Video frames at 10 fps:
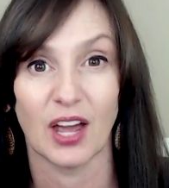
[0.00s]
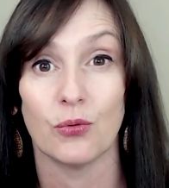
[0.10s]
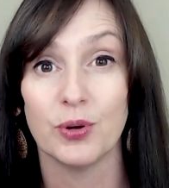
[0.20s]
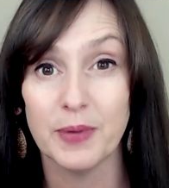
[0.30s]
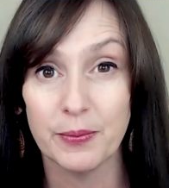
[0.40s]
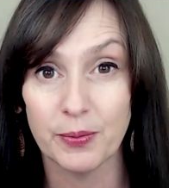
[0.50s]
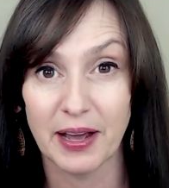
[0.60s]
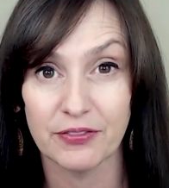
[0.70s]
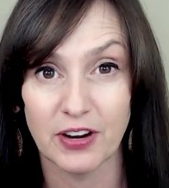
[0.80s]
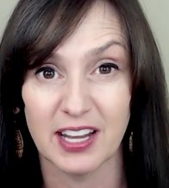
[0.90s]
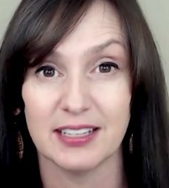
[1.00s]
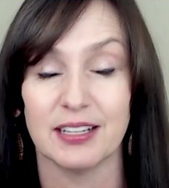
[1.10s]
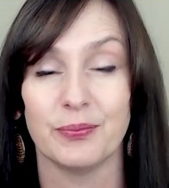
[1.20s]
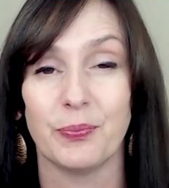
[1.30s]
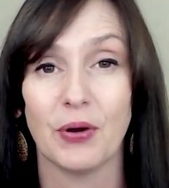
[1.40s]
Remember, my friend,
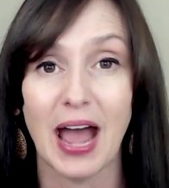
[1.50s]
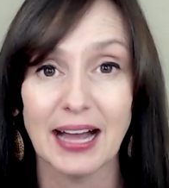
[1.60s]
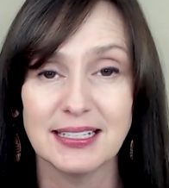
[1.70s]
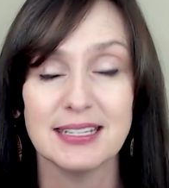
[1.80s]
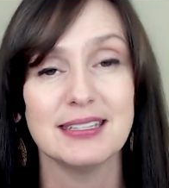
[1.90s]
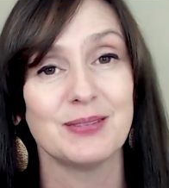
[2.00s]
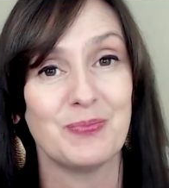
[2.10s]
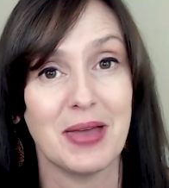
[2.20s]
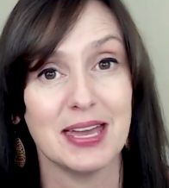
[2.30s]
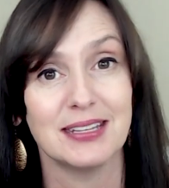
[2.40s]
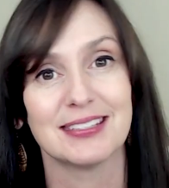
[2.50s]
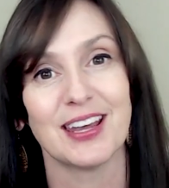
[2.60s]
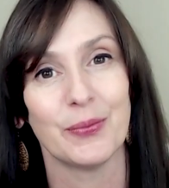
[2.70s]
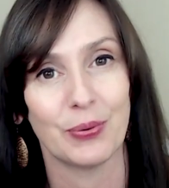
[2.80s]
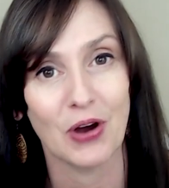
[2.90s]
practice makes
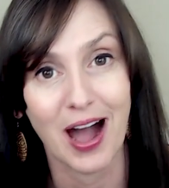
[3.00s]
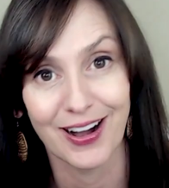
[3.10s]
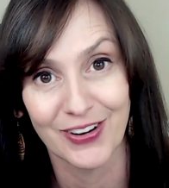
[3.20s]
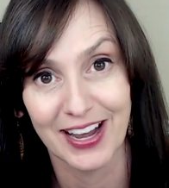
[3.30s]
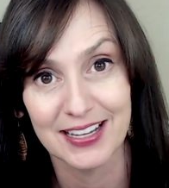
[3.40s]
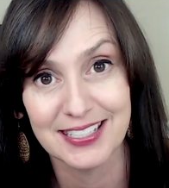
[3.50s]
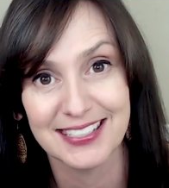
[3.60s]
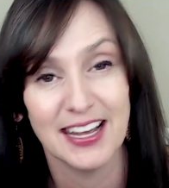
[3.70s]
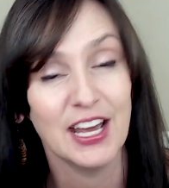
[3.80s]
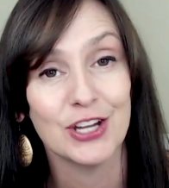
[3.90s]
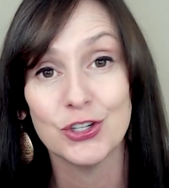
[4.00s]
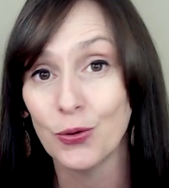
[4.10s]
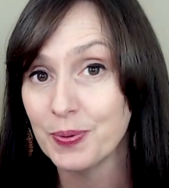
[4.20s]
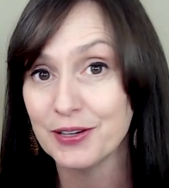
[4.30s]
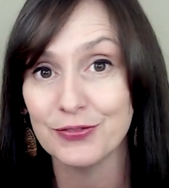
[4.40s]
progress.
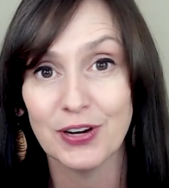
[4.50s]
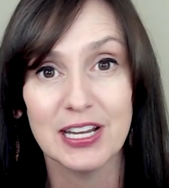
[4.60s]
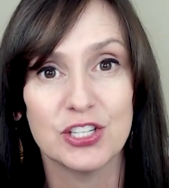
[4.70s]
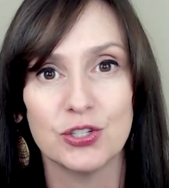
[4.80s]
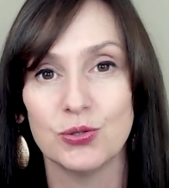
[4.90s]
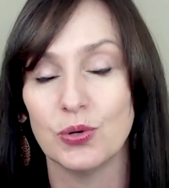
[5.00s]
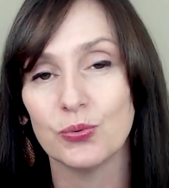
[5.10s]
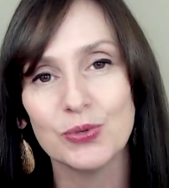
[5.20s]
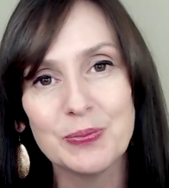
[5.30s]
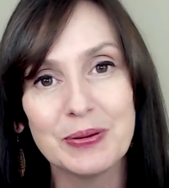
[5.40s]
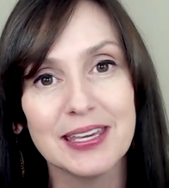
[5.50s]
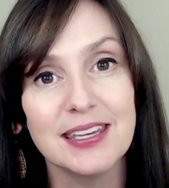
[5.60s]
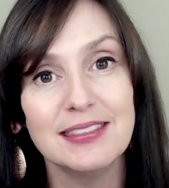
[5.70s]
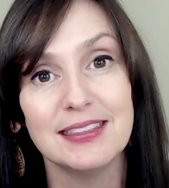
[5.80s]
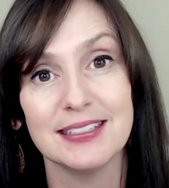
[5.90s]
Don't be afraid to
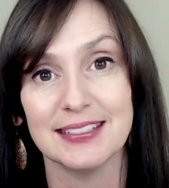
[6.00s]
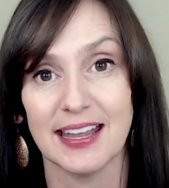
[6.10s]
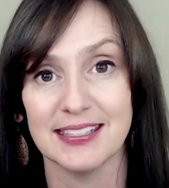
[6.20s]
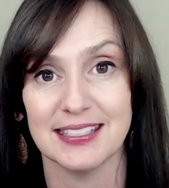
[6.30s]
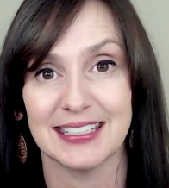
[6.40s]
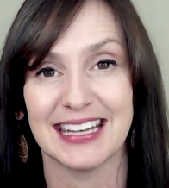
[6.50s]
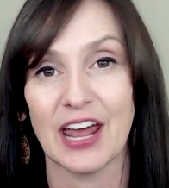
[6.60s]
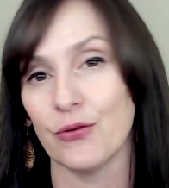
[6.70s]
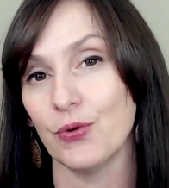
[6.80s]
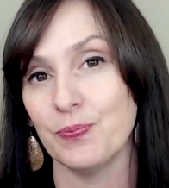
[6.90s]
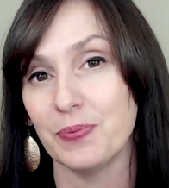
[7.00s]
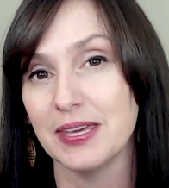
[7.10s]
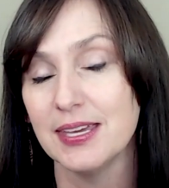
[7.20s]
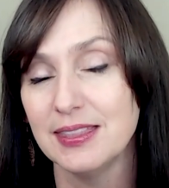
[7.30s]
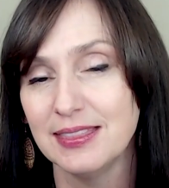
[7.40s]
repeat this lesson and
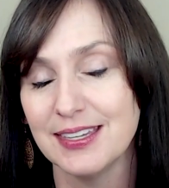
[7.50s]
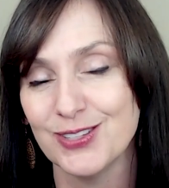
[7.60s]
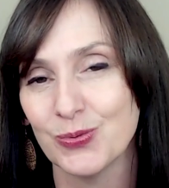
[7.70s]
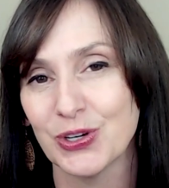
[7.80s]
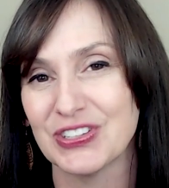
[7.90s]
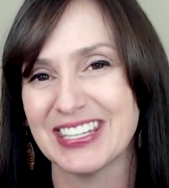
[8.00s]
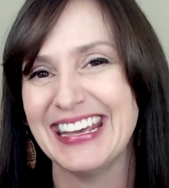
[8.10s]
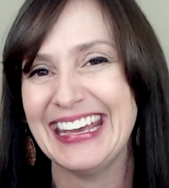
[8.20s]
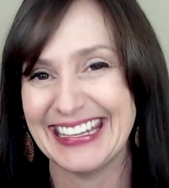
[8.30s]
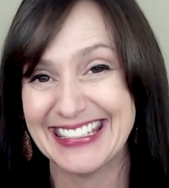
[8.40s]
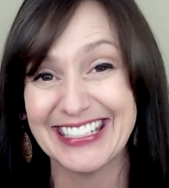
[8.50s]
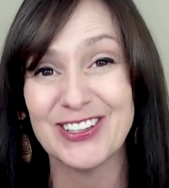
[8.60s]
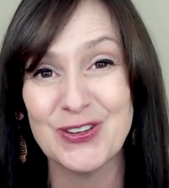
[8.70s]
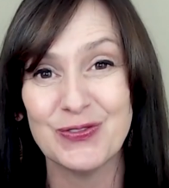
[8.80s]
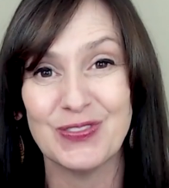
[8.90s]
repeat these words until
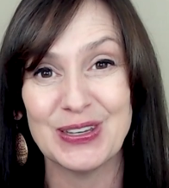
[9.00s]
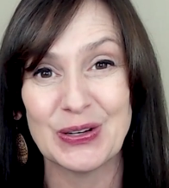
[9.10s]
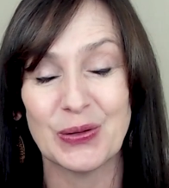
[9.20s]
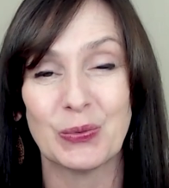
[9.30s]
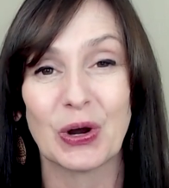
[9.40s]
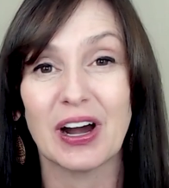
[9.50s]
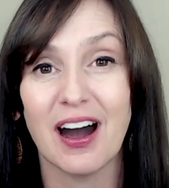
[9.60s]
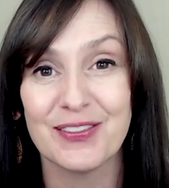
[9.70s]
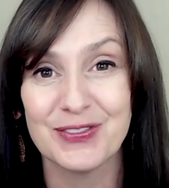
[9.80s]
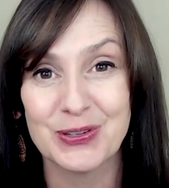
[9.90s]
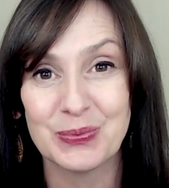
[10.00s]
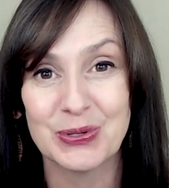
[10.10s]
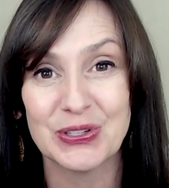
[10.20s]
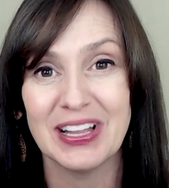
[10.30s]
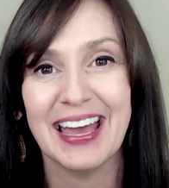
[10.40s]
you feel more
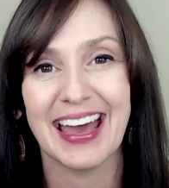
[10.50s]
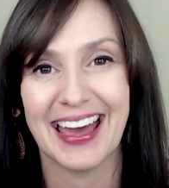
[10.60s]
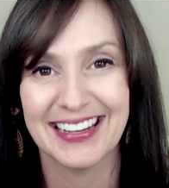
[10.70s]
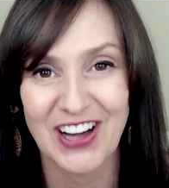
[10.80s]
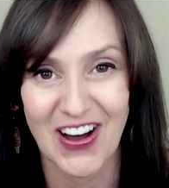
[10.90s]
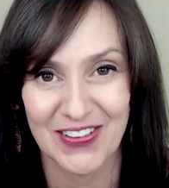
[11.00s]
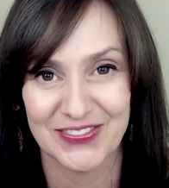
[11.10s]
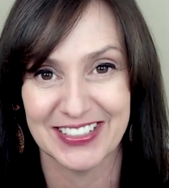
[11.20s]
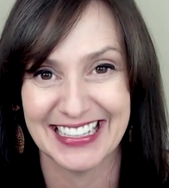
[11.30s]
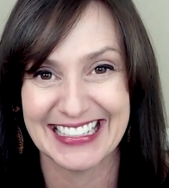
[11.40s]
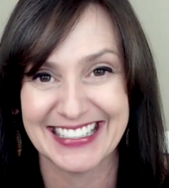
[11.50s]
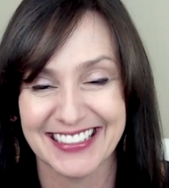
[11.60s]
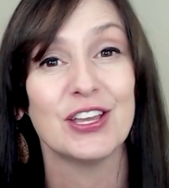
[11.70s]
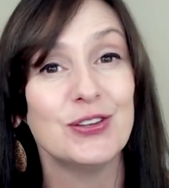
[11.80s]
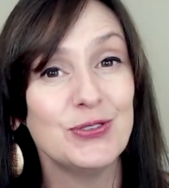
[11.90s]
comfortable and confident.
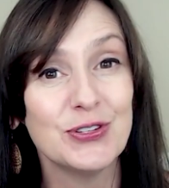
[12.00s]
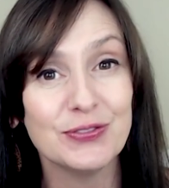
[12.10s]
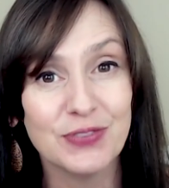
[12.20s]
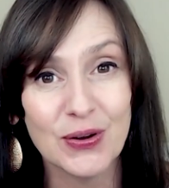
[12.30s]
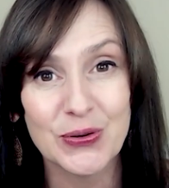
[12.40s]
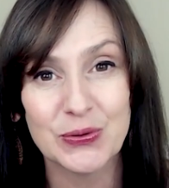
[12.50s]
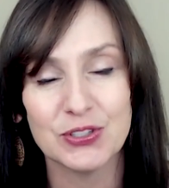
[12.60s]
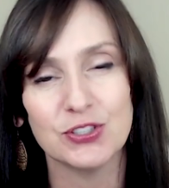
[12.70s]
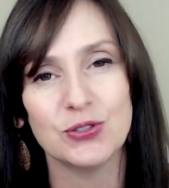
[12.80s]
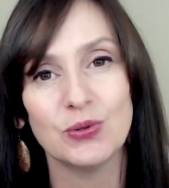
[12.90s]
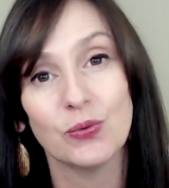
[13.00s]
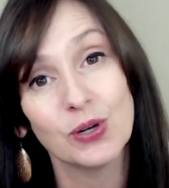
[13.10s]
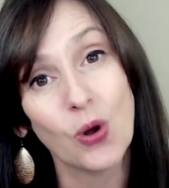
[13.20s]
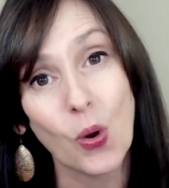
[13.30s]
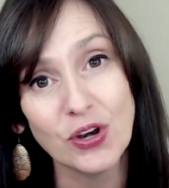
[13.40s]
Use your phone to
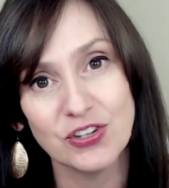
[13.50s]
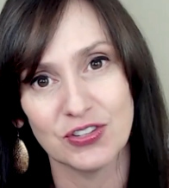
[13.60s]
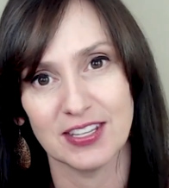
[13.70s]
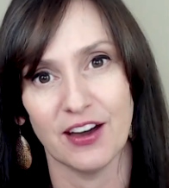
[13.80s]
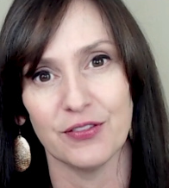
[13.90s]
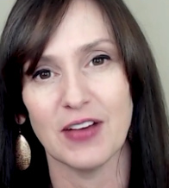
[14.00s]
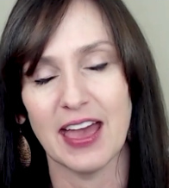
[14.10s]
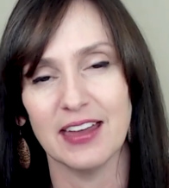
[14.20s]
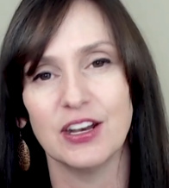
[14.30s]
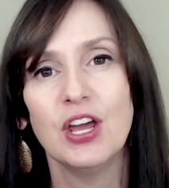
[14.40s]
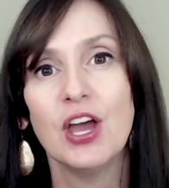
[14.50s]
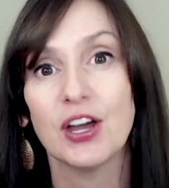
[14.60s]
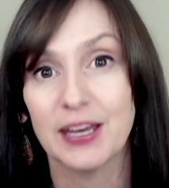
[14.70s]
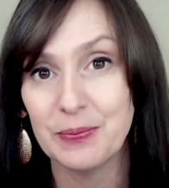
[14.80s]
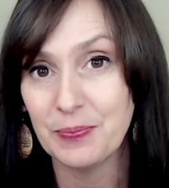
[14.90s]
record yourself and
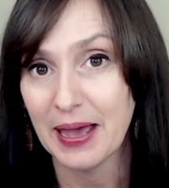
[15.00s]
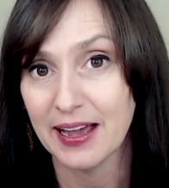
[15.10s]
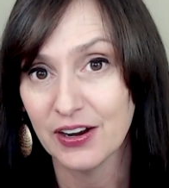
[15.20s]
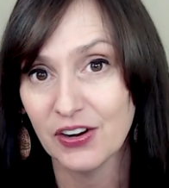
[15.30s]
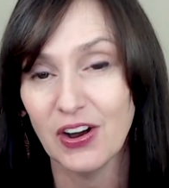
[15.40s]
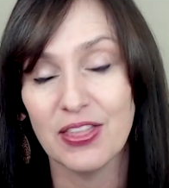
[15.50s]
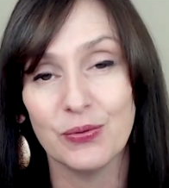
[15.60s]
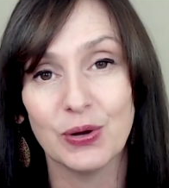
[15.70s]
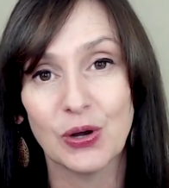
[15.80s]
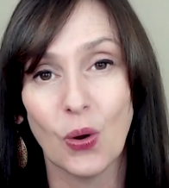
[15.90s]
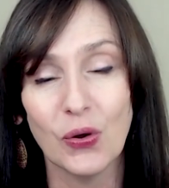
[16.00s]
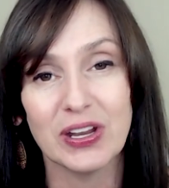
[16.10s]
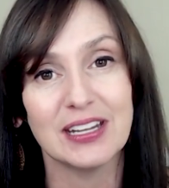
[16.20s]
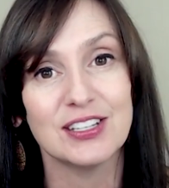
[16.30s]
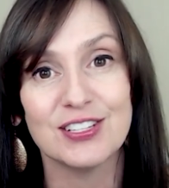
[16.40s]
compare the
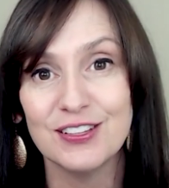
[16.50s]
recording to the